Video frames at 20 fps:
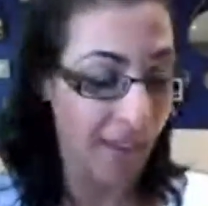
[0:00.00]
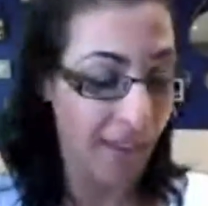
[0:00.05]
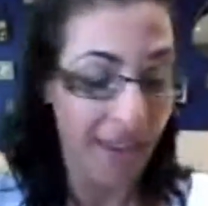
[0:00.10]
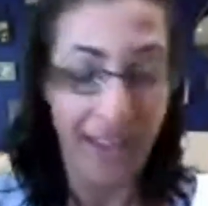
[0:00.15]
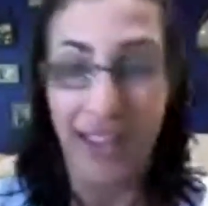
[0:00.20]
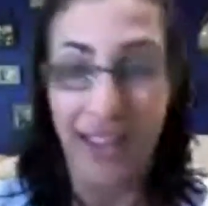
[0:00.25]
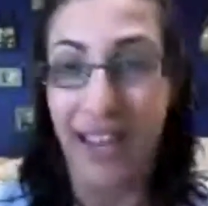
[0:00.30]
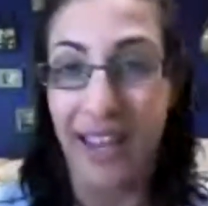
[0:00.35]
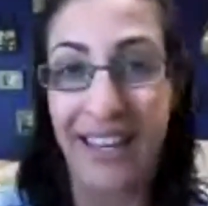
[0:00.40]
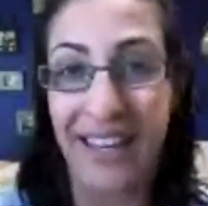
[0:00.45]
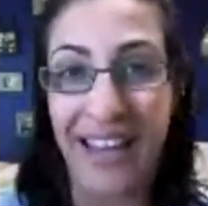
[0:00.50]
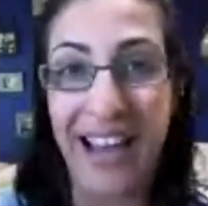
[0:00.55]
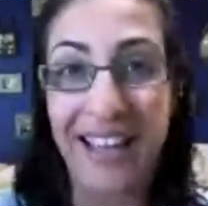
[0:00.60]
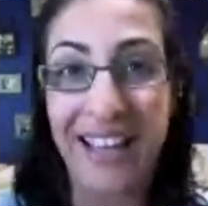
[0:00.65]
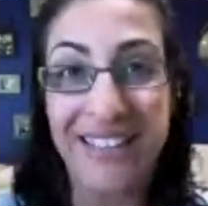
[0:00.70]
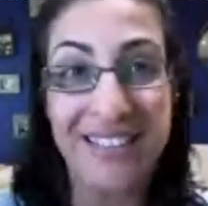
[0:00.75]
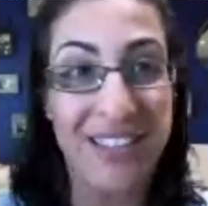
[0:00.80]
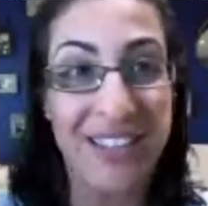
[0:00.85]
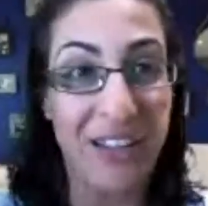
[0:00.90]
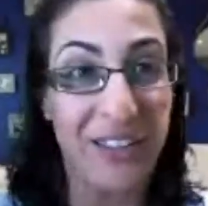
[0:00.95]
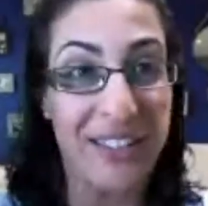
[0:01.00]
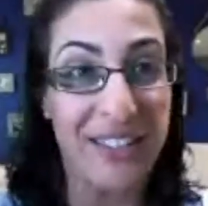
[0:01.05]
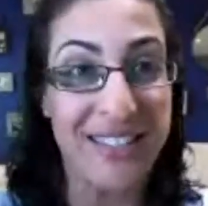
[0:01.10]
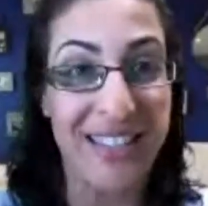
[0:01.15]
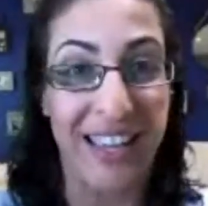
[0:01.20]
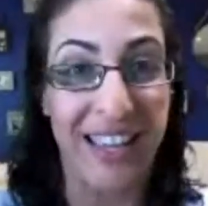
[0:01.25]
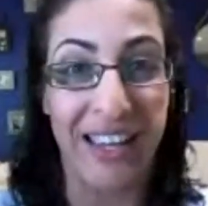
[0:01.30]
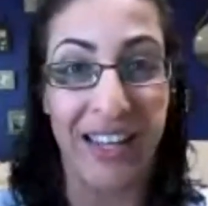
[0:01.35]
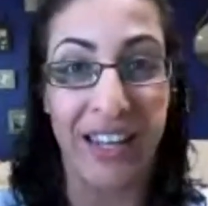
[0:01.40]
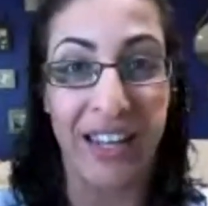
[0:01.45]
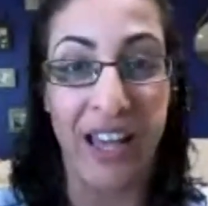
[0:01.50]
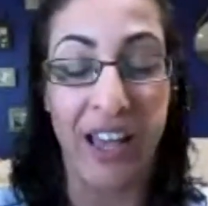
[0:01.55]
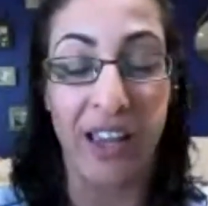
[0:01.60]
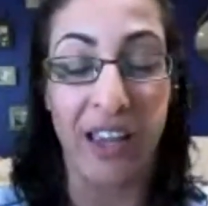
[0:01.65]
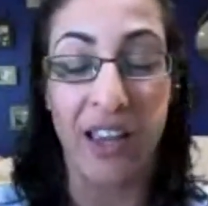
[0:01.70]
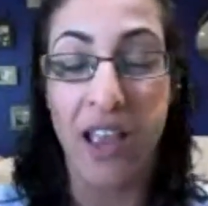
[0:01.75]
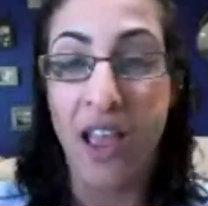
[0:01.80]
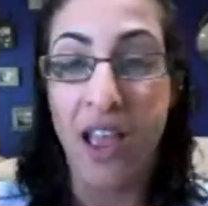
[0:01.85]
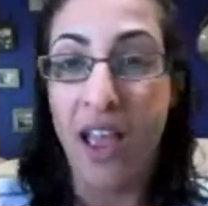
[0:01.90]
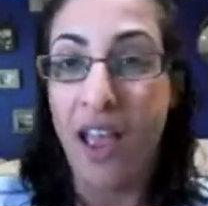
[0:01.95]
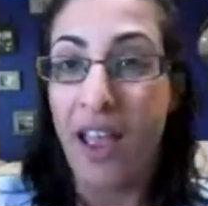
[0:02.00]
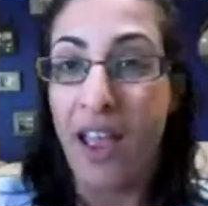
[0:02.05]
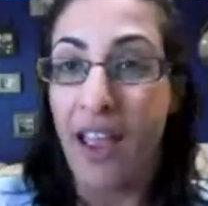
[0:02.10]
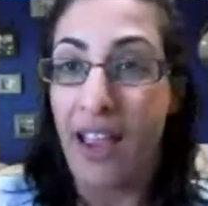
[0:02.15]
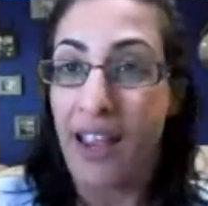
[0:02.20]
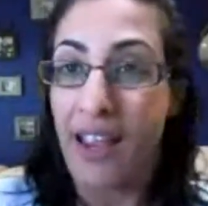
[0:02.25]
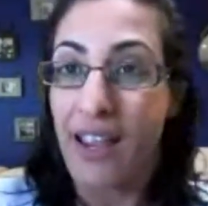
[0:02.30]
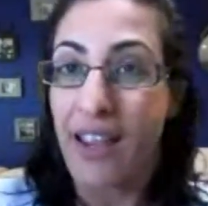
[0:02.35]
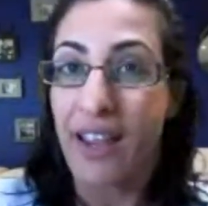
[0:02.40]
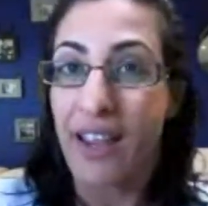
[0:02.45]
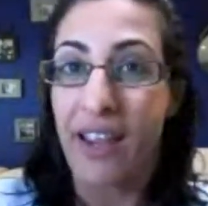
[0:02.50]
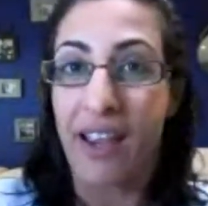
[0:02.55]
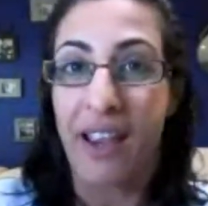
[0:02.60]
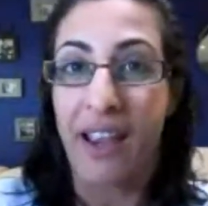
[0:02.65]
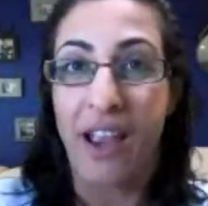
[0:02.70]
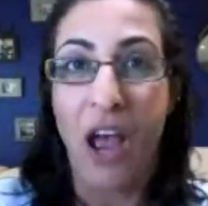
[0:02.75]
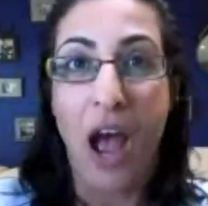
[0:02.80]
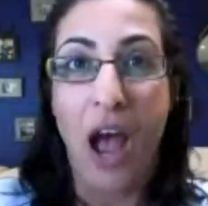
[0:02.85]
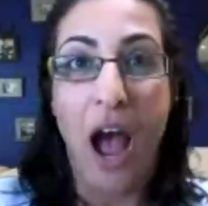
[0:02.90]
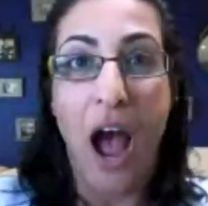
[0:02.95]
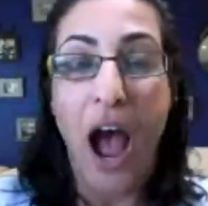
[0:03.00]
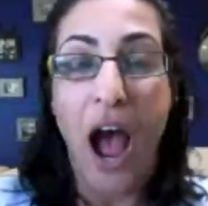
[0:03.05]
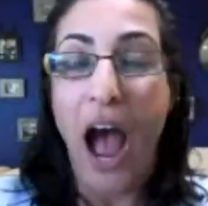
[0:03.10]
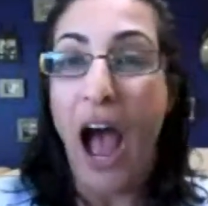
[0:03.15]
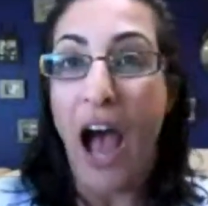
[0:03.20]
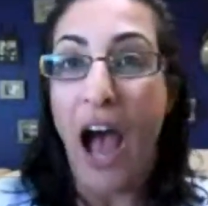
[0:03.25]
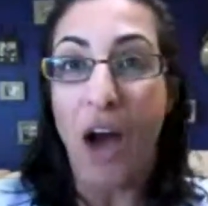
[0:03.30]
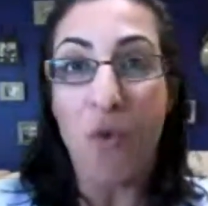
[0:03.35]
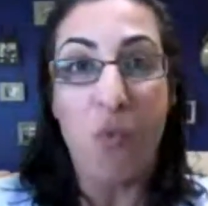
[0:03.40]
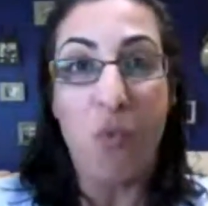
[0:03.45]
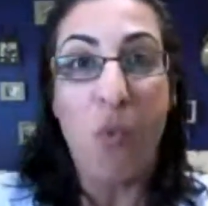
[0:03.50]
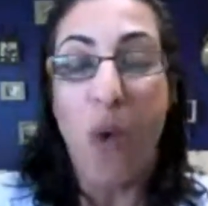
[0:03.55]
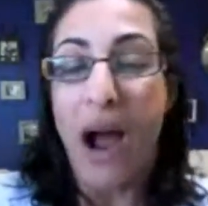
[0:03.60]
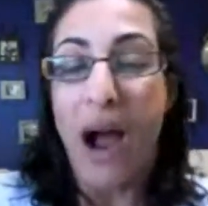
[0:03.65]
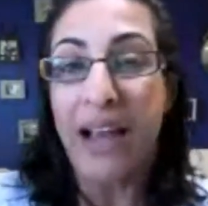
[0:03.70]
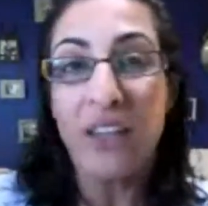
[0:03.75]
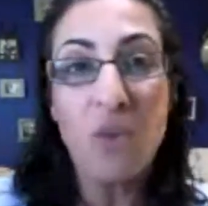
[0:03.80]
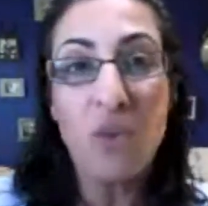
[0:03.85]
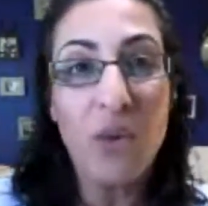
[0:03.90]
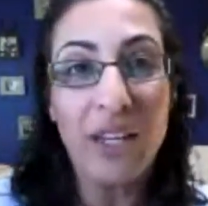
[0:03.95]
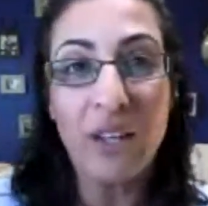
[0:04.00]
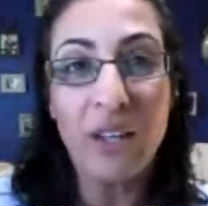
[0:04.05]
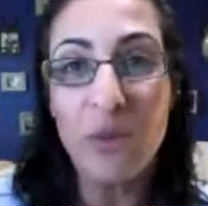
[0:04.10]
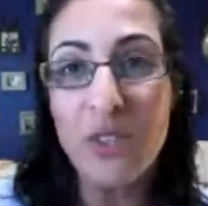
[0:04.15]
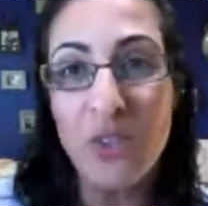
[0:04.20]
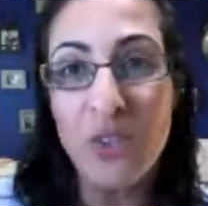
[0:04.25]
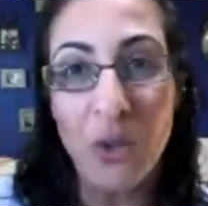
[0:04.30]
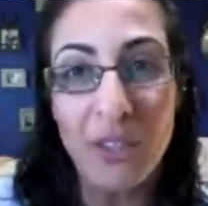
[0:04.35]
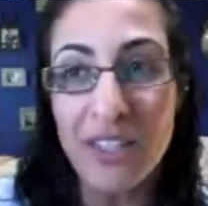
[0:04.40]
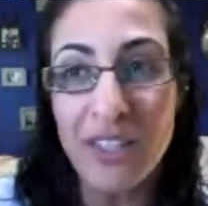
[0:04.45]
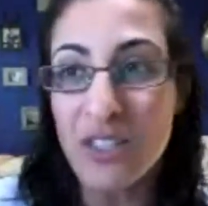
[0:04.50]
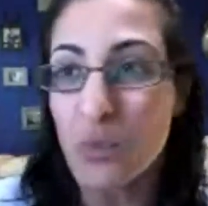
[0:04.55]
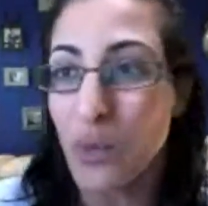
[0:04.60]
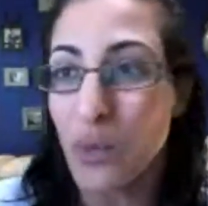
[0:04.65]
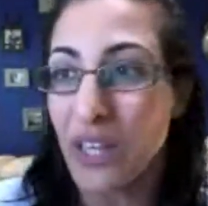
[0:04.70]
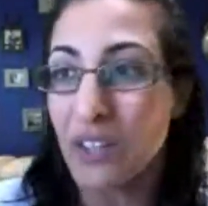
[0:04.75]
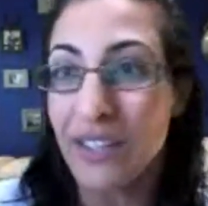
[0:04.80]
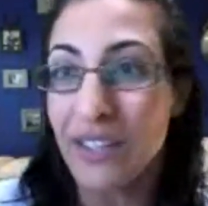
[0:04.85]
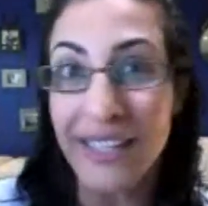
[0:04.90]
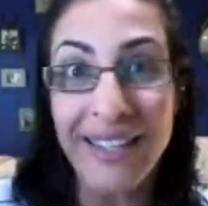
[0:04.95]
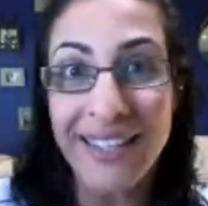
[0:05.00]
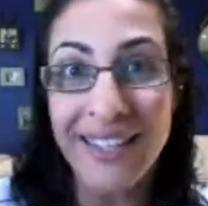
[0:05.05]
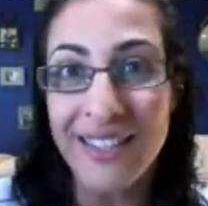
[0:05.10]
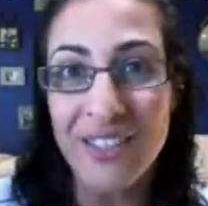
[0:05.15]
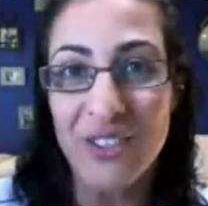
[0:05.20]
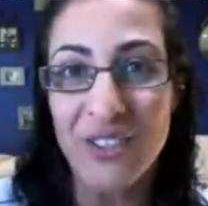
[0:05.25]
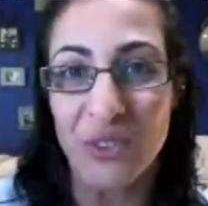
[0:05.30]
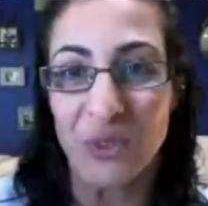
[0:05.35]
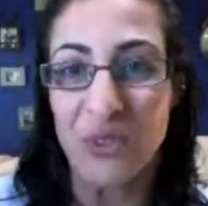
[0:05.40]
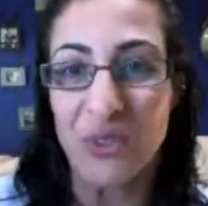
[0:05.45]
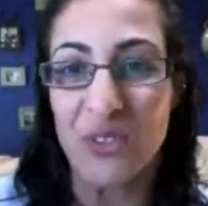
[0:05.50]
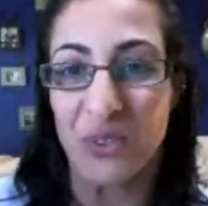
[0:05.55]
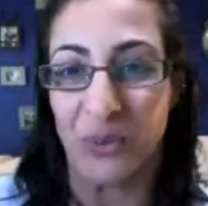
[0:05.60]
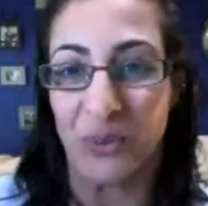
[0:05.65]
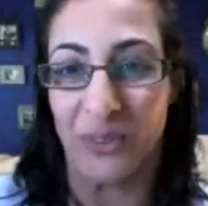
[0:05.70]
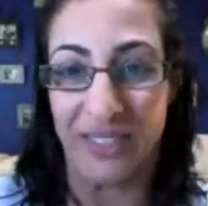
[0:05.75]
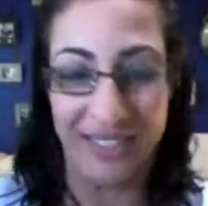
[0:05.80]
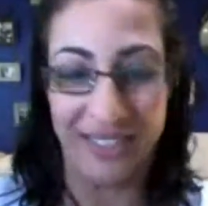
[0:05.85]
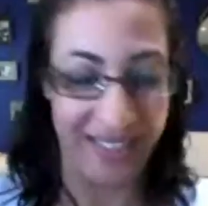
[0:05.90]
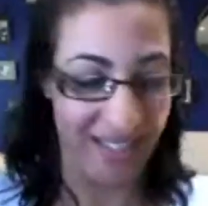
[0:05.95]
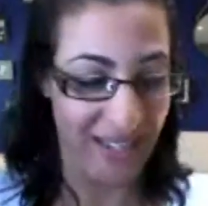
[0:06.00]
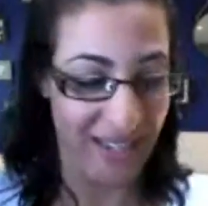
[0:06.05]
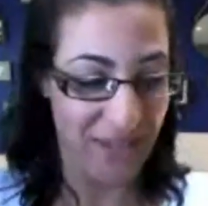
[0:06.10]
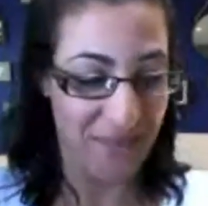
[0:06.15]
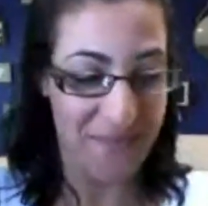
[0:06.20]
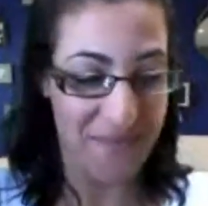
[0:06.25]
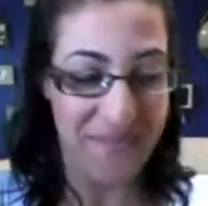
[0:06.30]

And I started saying like, hey, why do I lose all this weight eating desserts all the time?